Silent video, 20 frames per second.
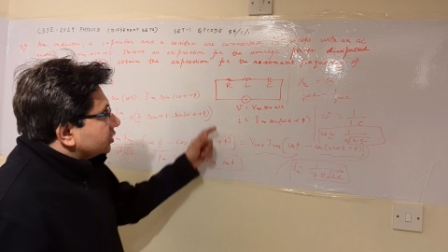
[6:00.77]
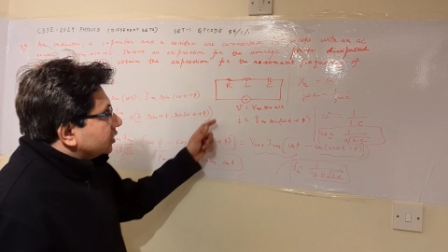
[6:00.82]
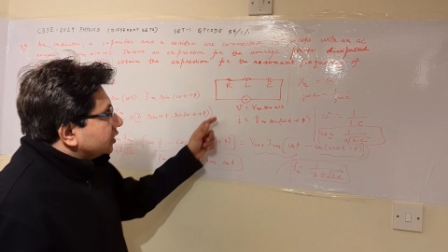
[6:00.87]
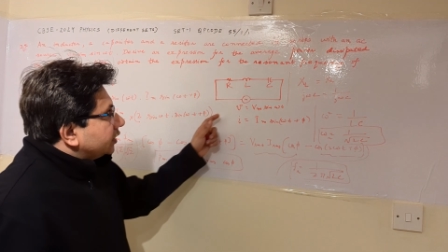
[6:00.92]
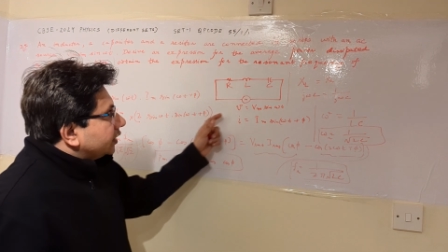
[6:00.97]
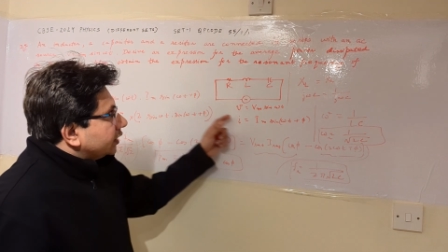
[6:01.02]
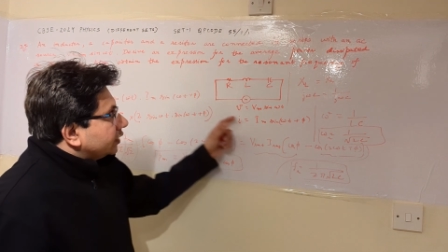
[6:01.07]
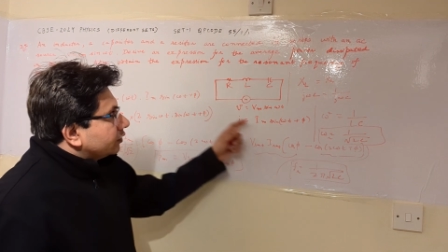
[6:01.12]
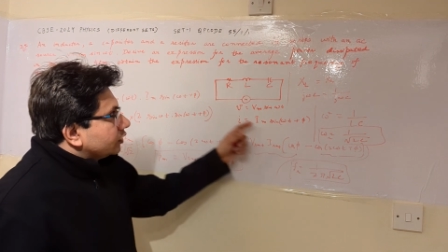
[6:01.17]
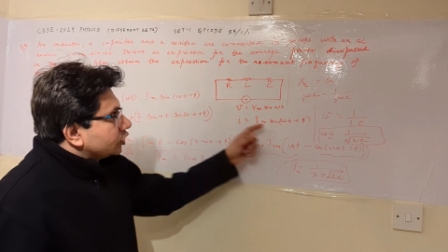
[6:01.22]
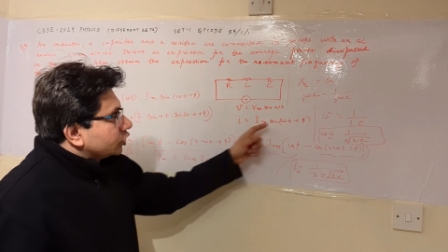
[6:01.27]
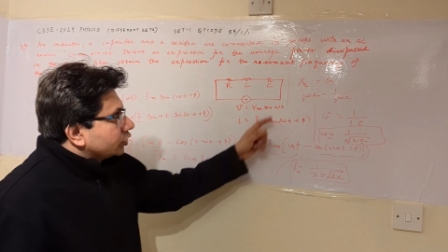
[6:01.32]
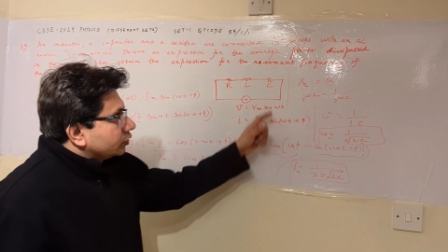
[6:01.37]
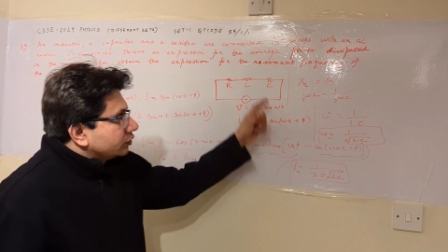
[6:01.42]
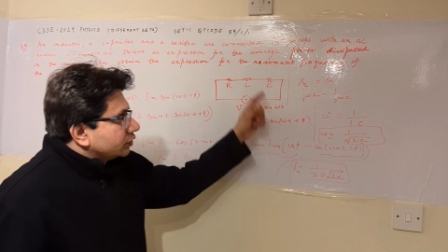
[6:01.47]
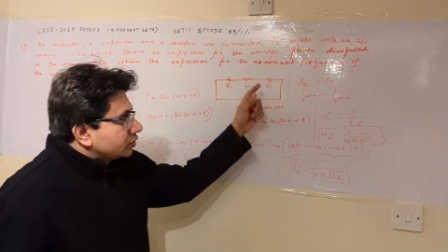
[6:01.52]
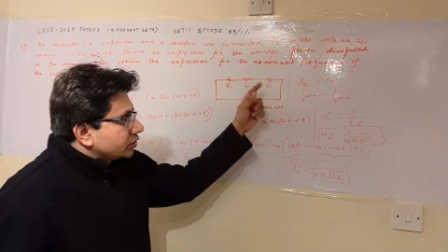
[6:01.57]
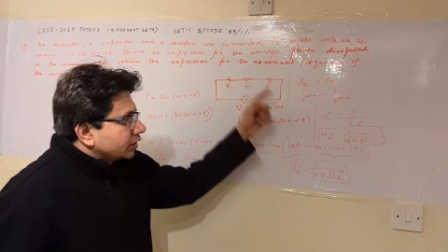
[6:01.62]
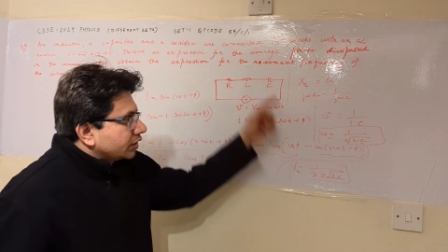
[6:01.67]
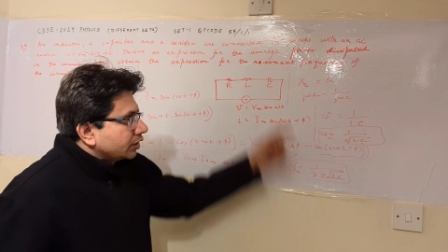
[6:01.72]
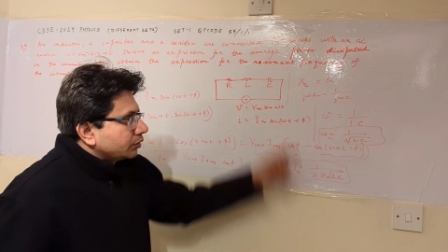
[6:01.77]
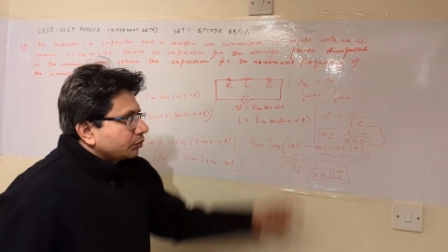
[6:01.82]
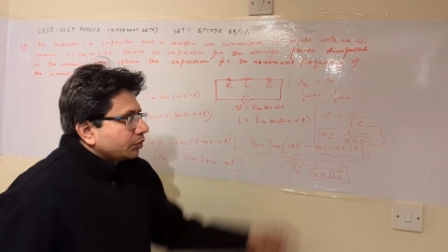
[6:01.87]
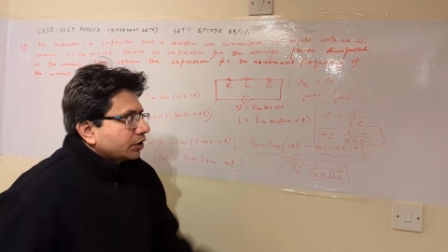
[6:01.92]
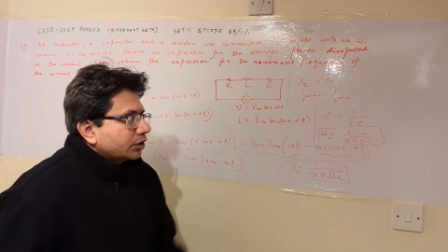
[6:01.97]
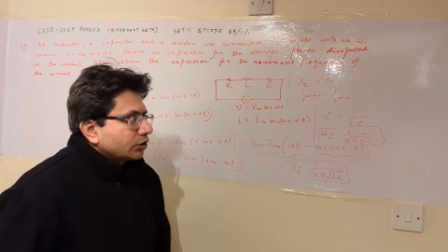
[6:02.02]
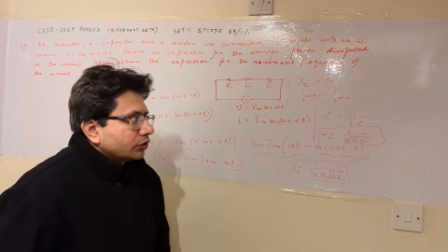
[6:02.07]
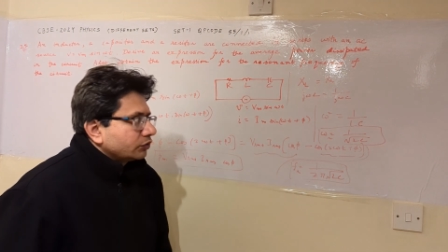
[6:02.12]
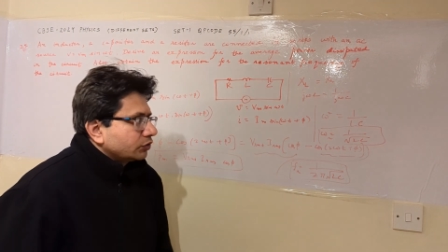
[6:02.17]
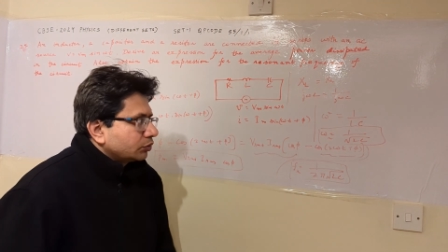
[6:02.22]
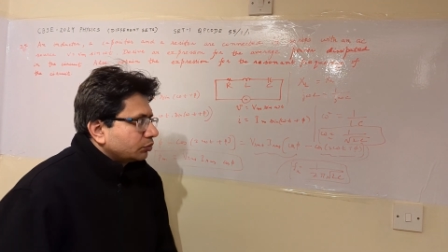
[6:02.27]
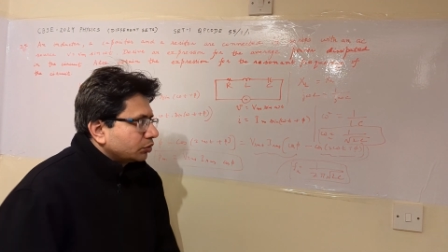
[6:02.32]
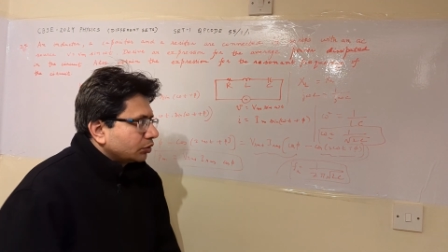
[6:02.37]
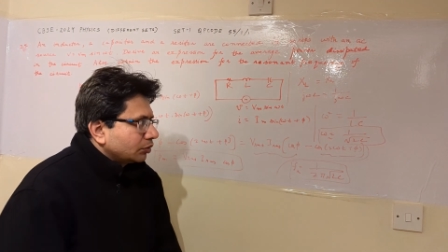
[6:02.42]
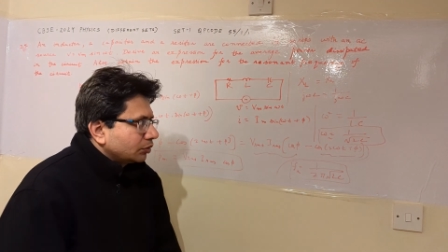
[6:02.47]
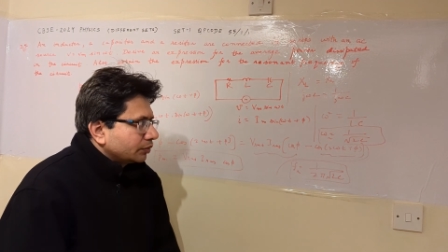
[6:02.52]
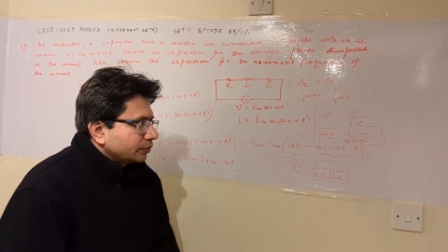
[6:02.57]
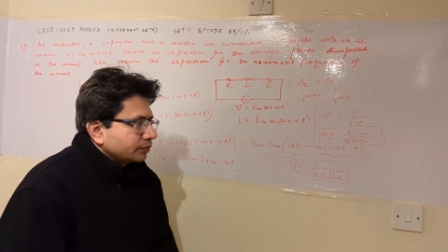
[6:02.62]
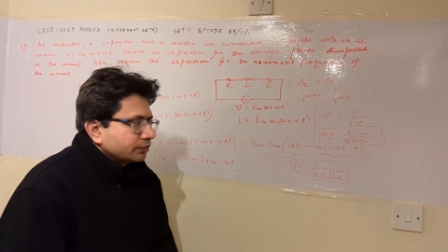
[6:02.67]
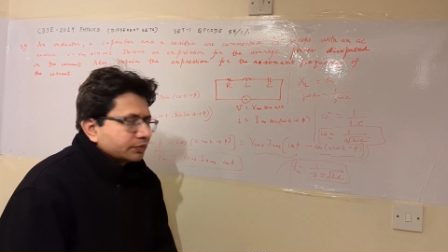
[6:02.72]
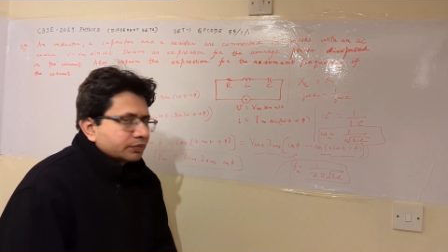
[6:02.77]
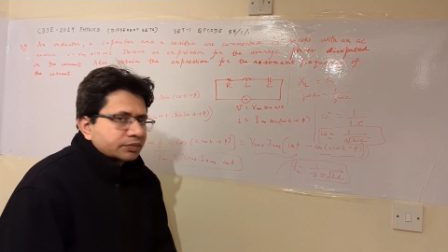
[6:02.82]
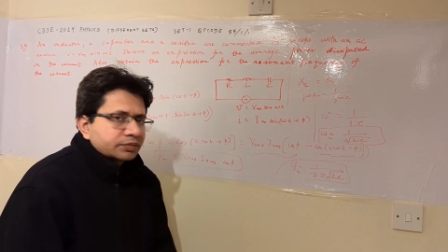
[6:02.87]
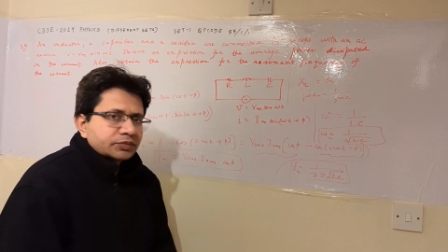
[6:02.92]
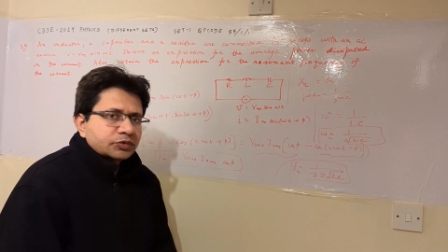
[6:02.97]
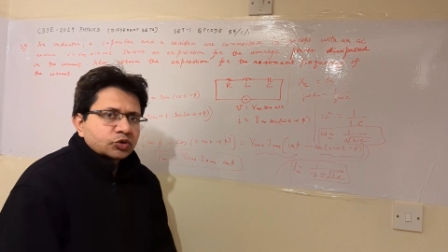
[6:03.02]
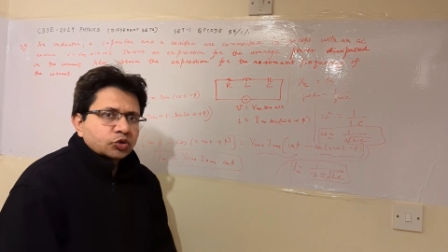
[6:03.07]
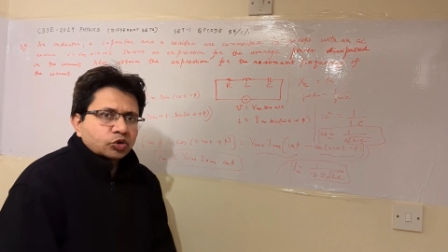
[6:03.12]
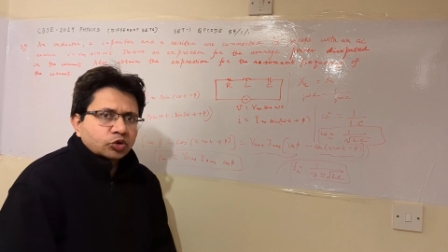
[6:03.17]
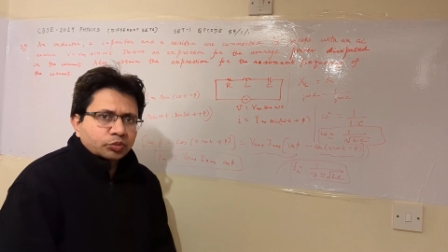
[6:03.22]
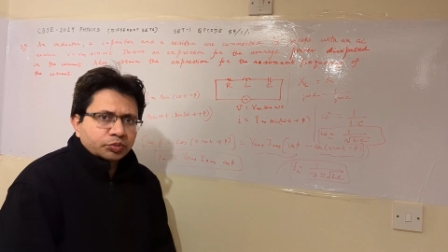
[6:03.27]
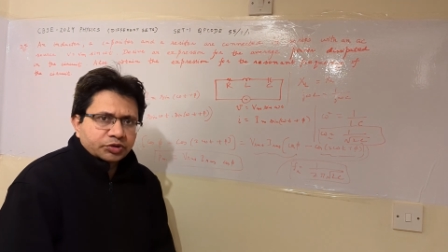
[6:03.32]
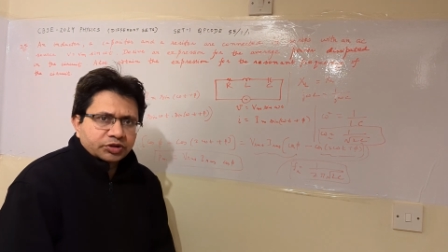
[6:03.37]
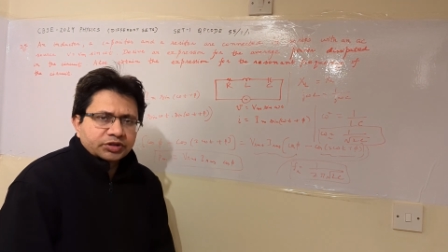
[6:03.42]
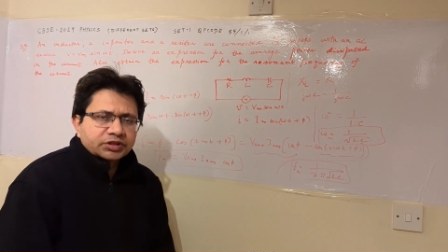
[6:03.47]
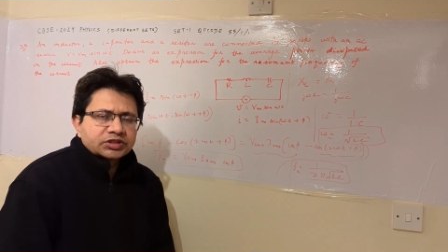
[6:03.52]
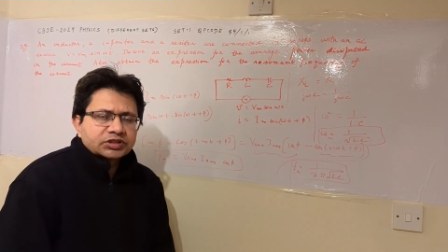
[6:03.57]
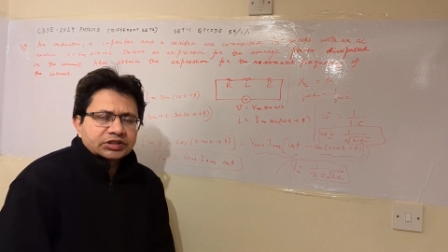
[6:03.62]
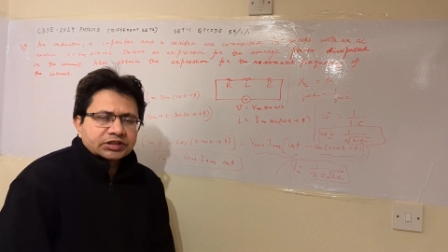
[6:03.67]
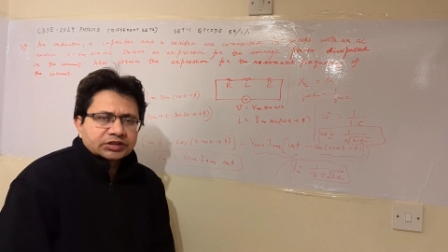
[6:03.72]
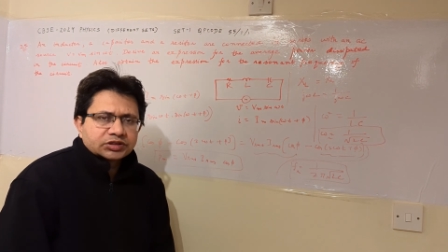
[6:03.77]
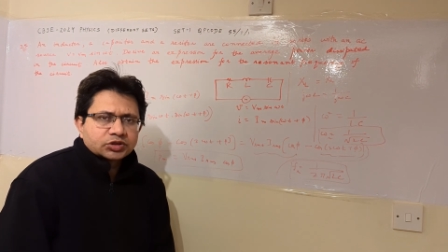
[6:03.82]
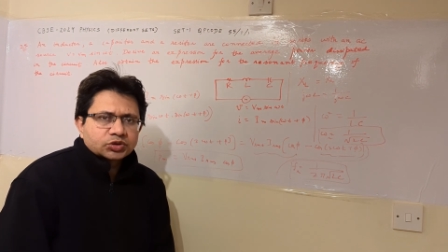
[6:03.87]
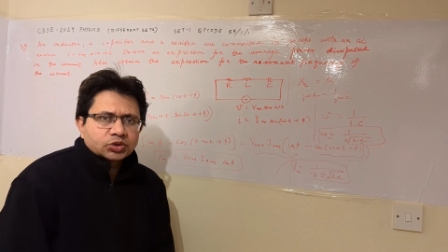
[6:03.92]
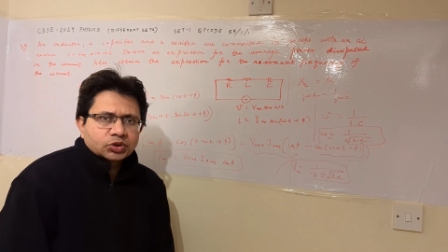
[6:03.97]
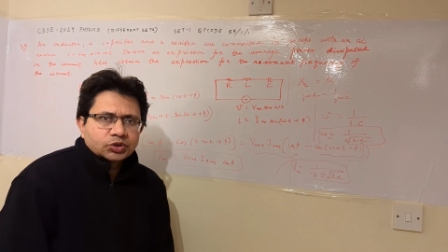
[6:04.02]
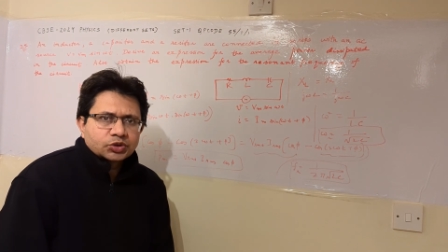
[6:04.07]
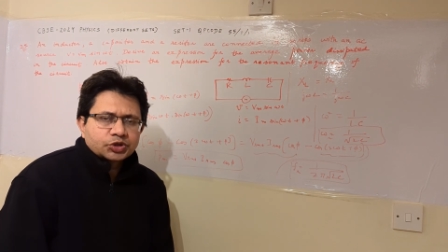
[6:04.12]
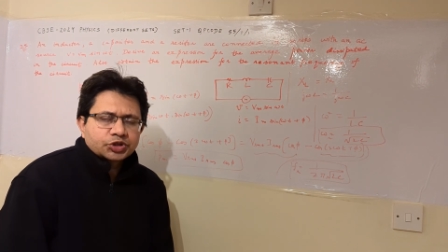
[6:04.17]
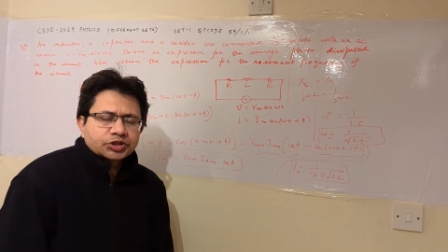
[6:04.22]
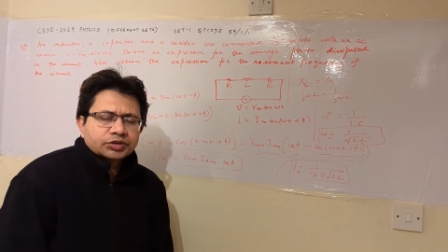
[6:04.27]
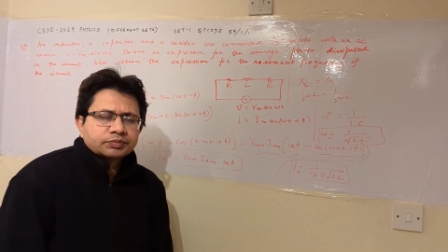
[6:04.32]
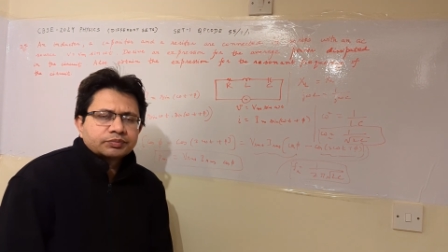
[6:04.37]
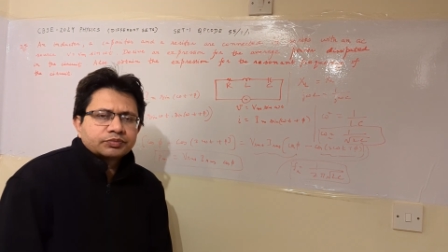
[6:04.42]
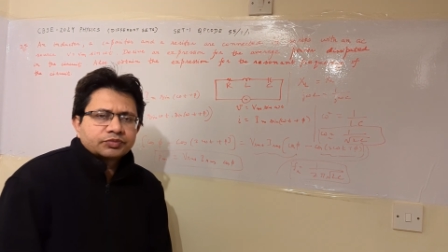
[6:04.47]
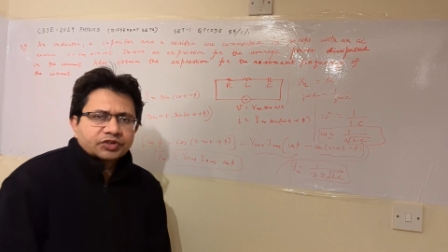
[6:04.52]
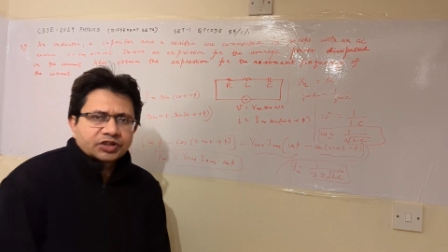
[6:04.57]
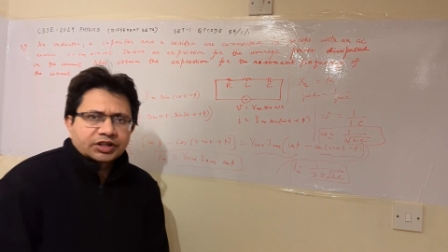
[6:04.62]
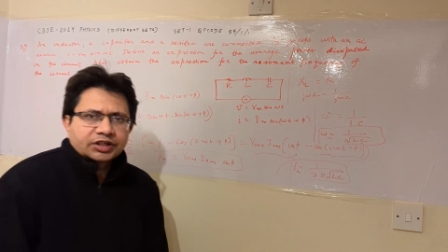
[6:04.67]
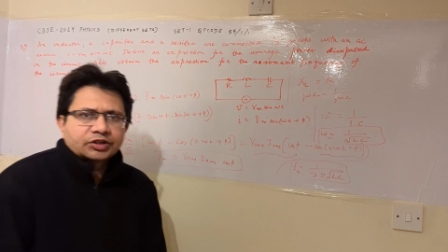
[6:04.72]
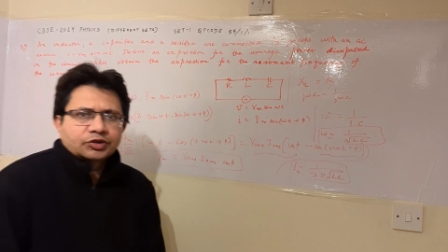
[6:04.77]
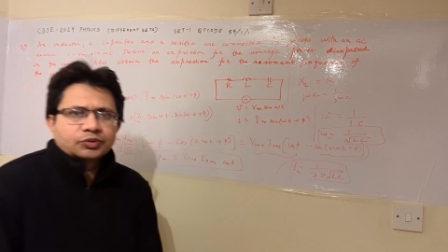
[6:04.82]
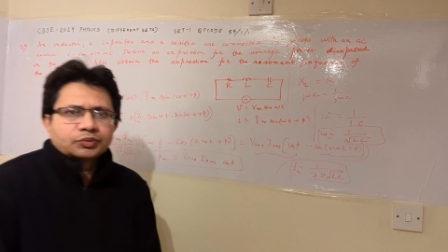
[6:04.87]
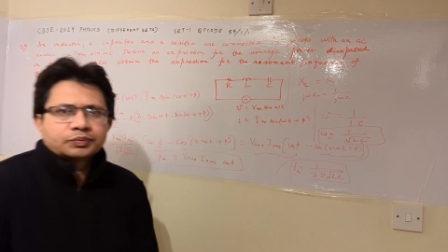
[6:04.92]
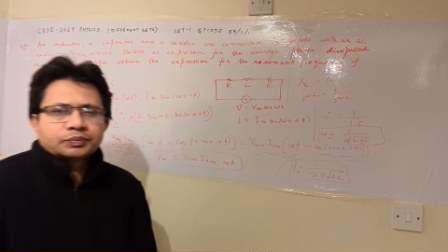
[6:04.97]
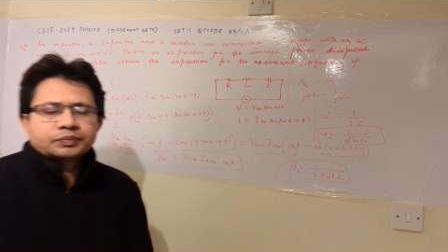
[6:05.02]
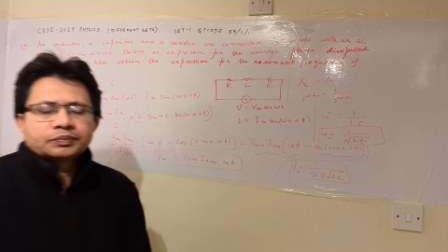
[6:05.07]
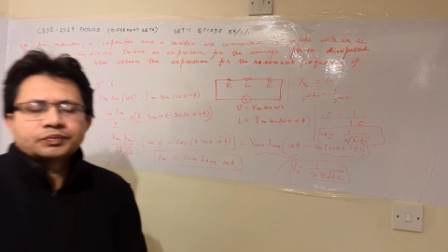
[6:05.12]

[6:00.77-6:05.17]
is the derivation of the second part of the problem. So hope you understand the solution. Thank you.